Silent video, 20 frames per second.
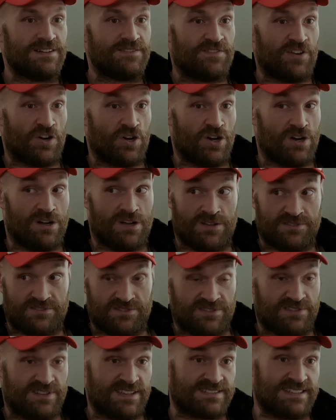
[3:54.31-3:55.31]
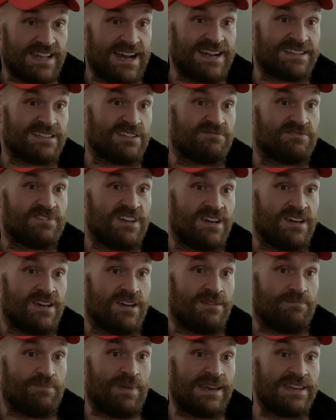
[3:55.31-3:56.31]
for the start of
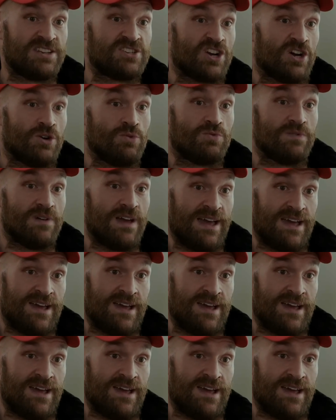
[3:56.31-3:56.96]
the Billy Joe